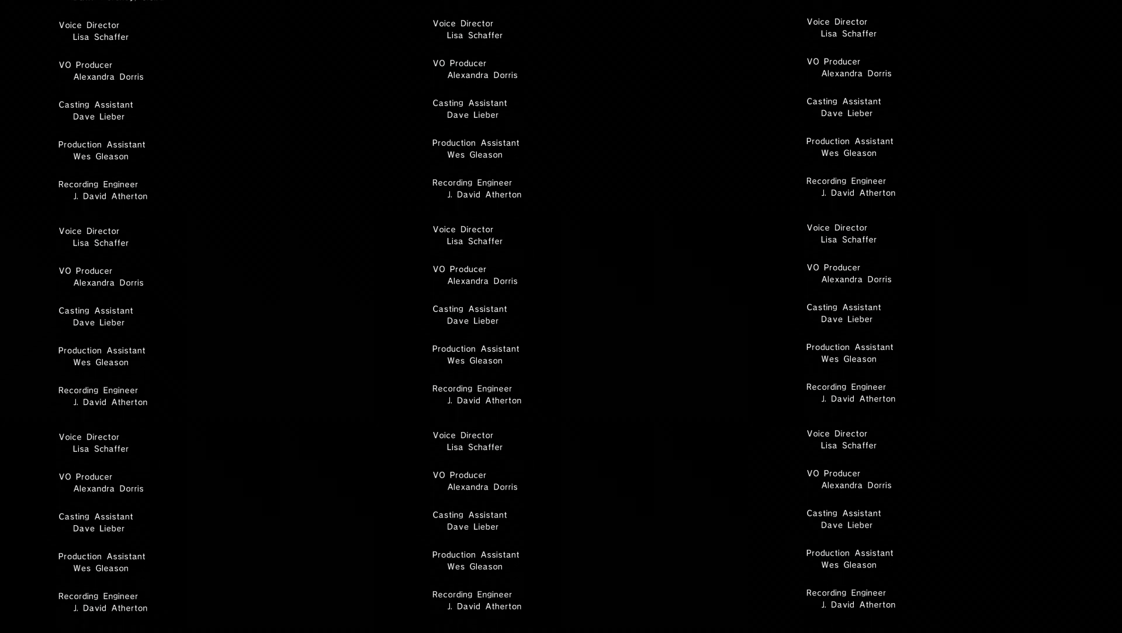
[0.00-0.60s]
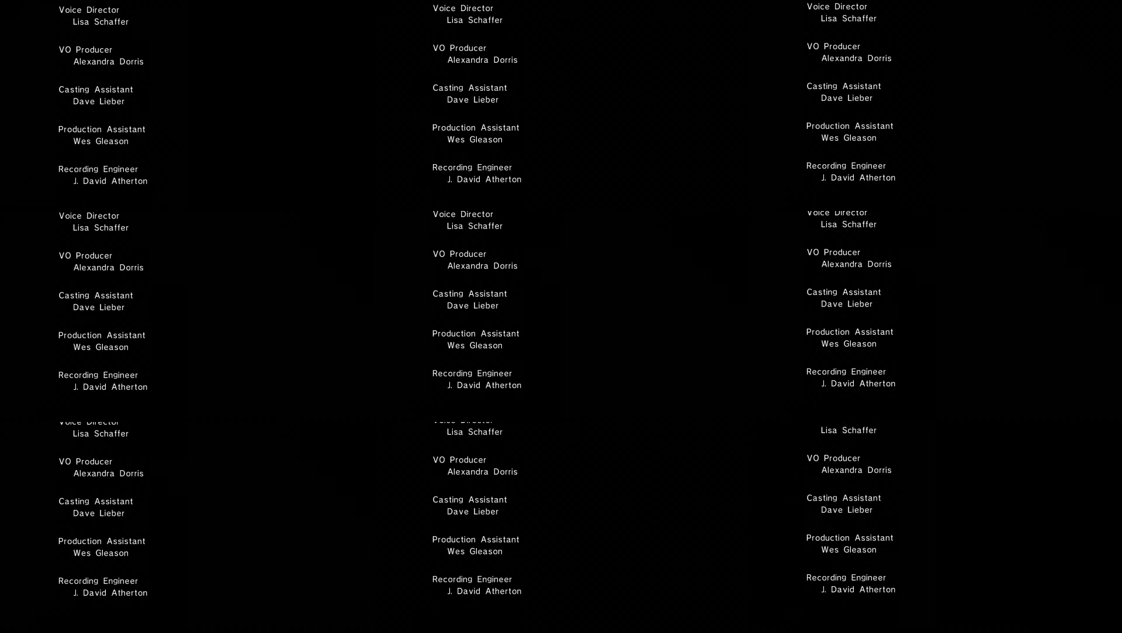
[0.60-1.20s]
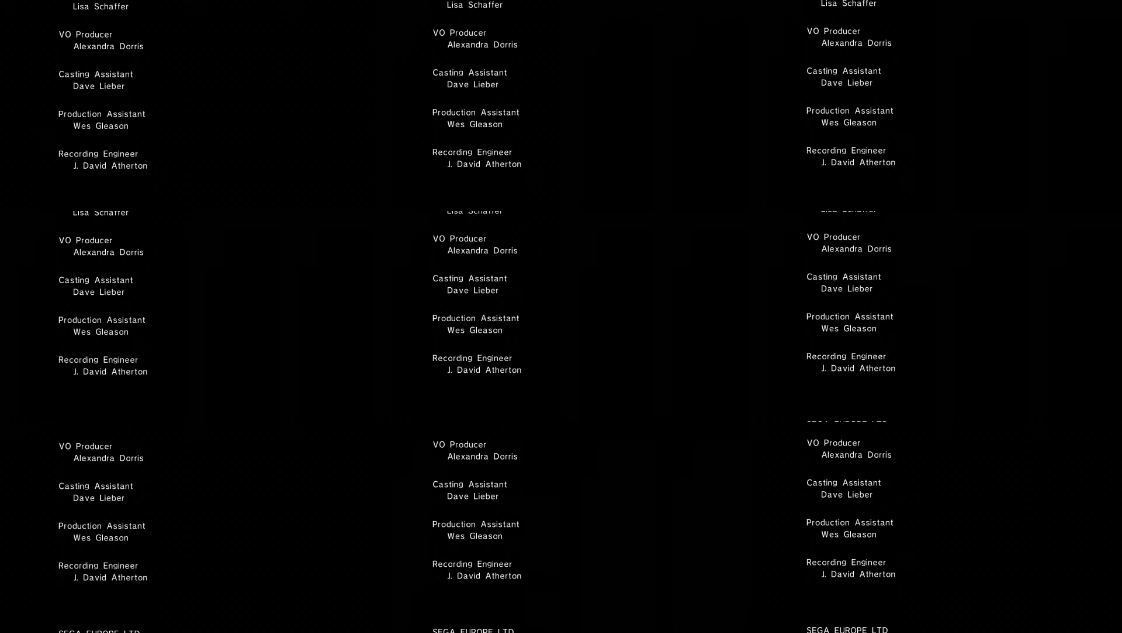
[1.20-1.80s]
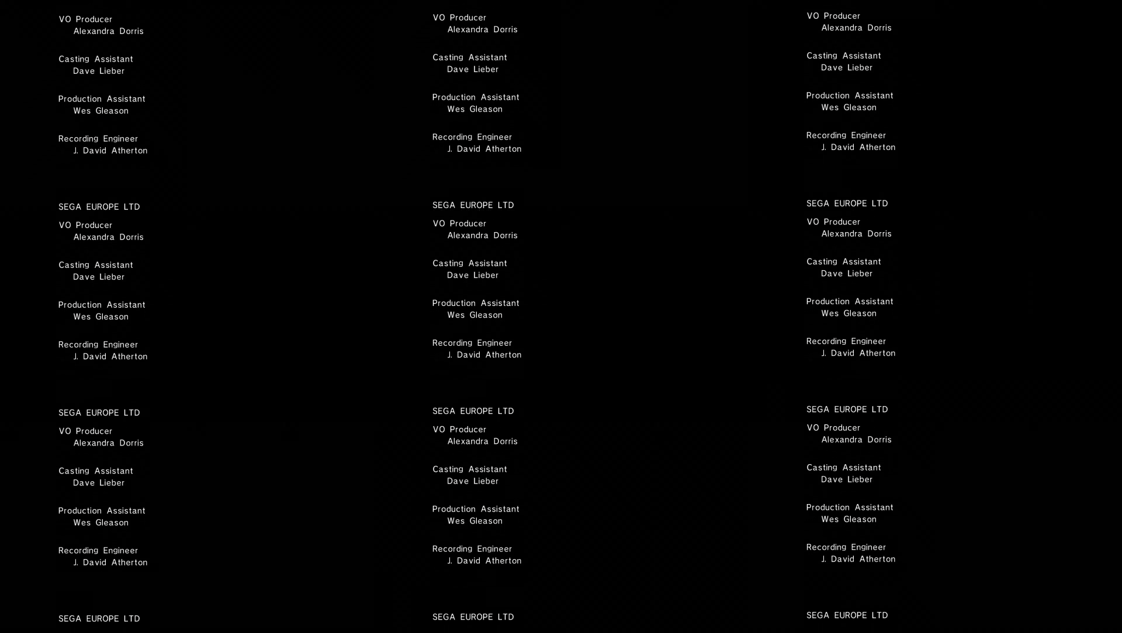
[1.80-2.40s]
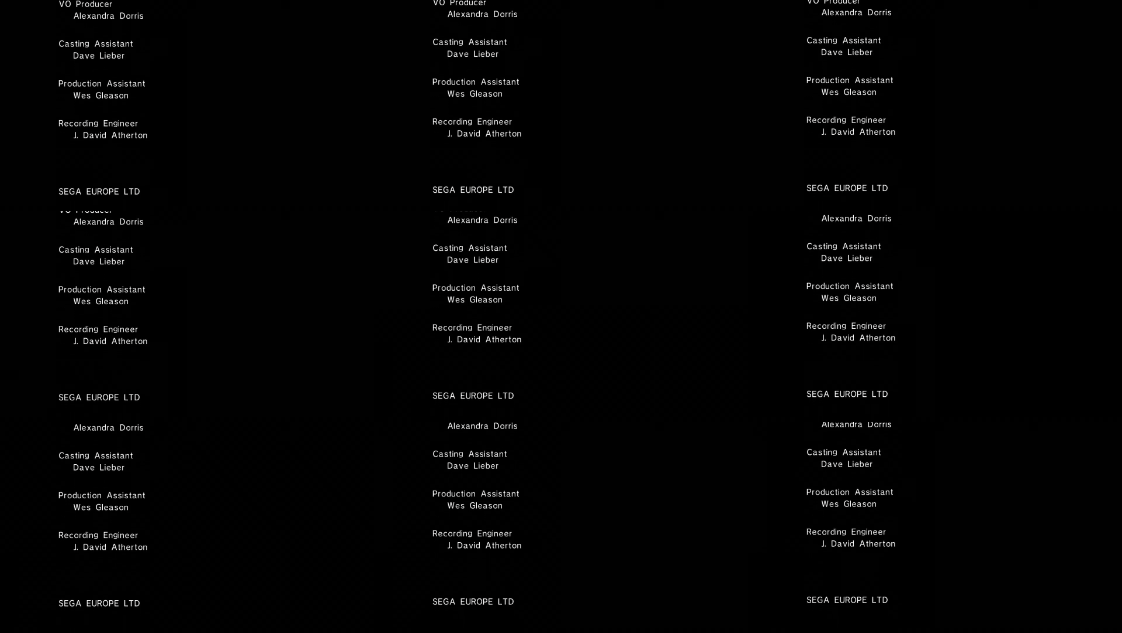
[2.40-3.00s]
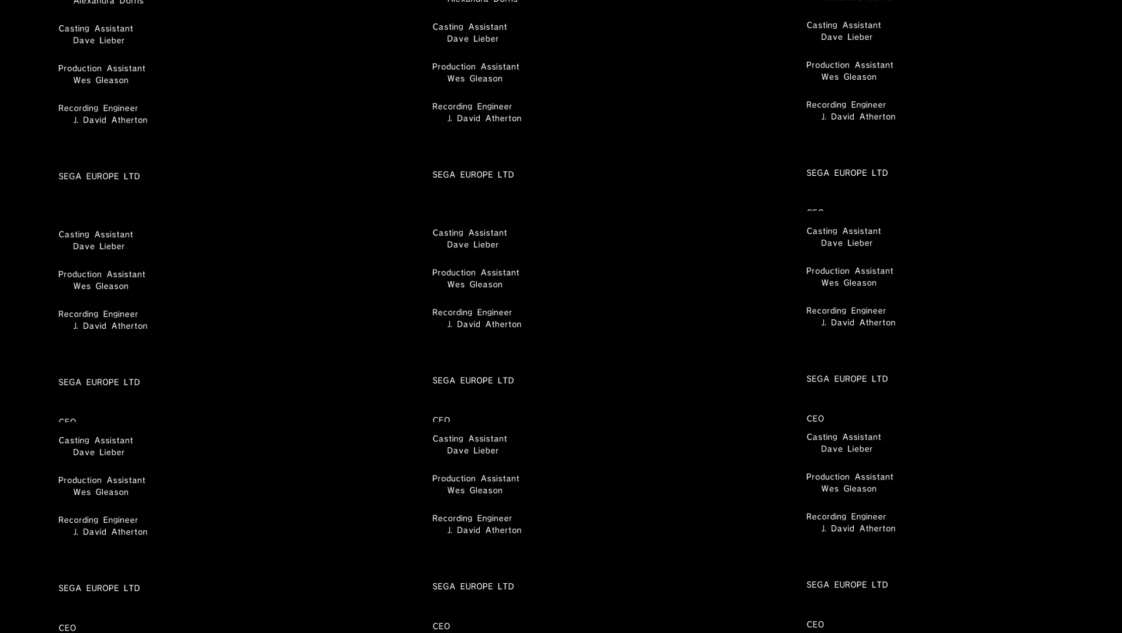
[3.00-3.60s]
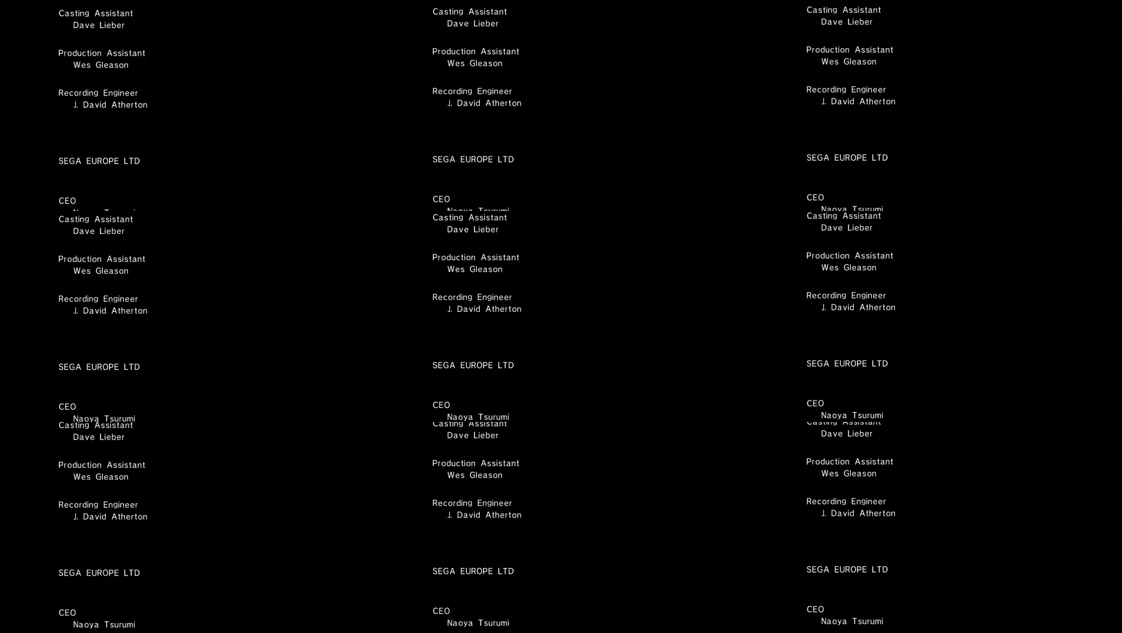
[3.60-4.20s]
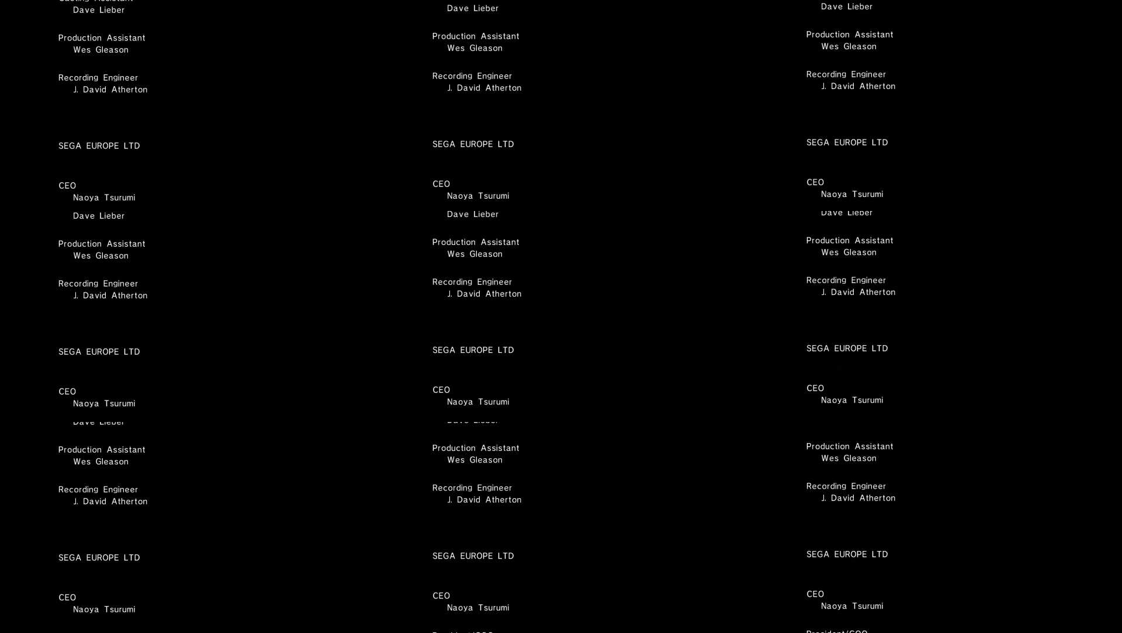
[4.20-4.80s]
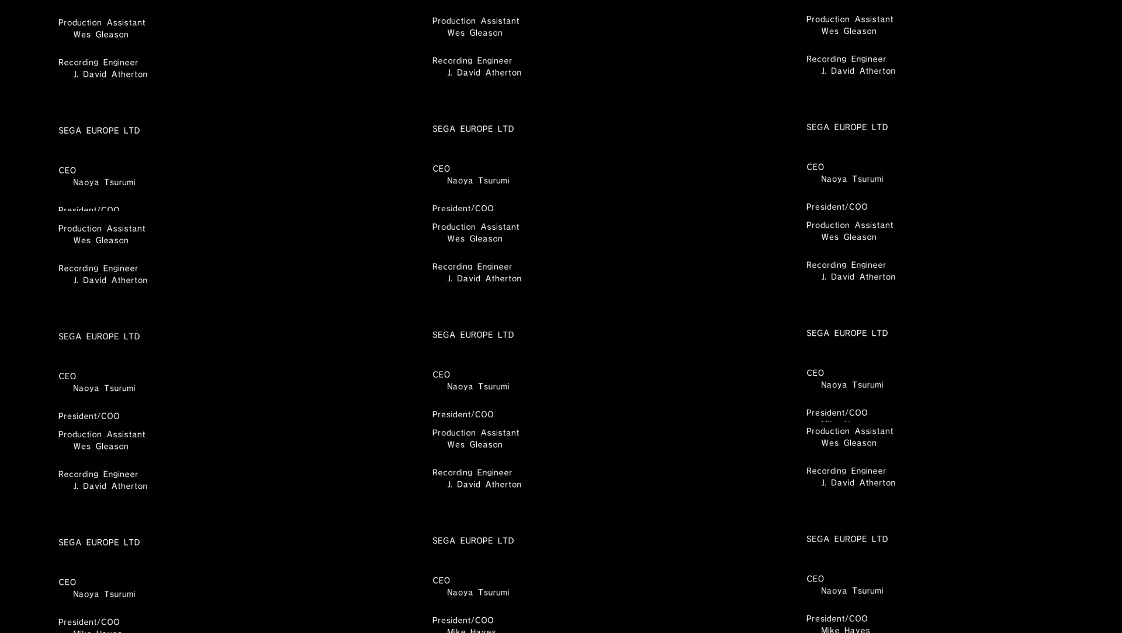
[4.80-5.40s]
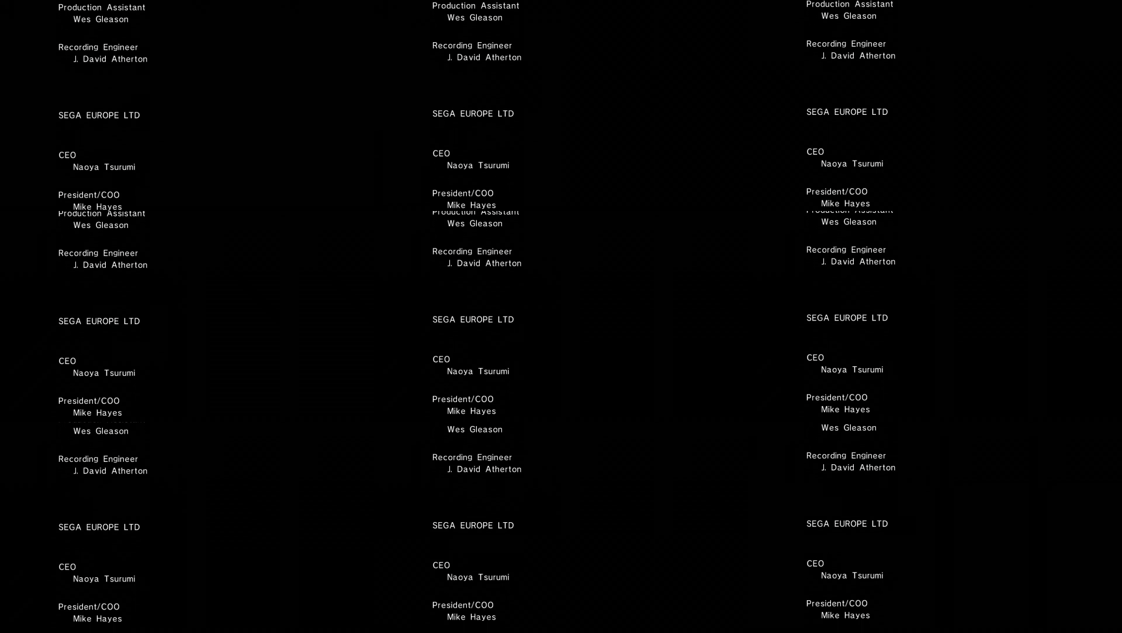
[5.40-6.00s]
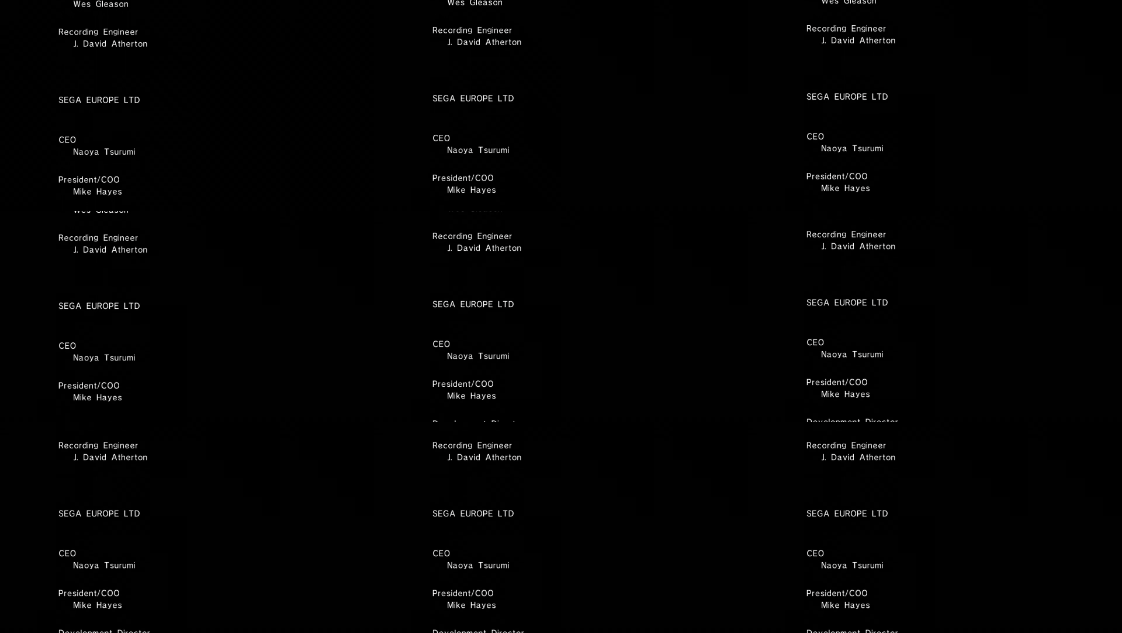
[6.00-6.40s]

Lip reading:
Nobody's mouth can be seen.